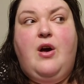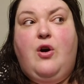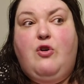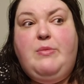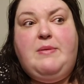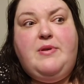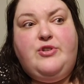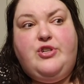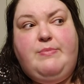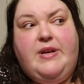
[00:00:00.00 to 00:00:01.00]
oh, maybe you
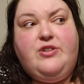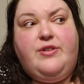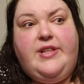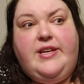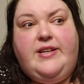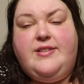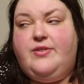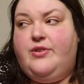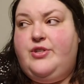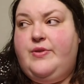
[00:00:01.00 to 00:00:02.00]
measure this
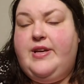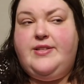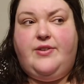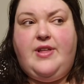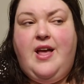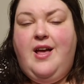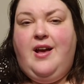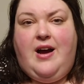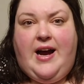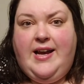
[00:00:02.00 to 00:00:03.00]
or do this or, th
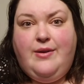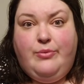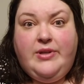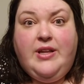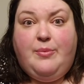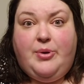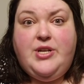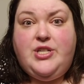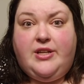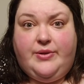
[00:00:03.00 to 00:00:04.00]
I really
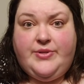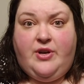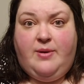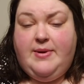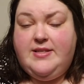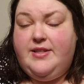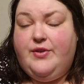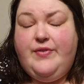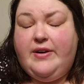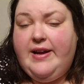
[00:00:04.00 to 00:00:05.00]
appreciate those comments. They're
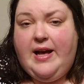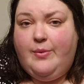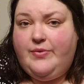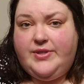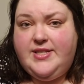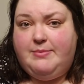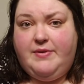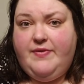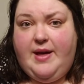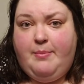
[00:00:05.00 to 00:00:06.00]
very helpful, some
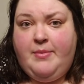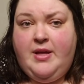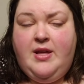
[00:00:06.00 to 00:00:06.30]
of them.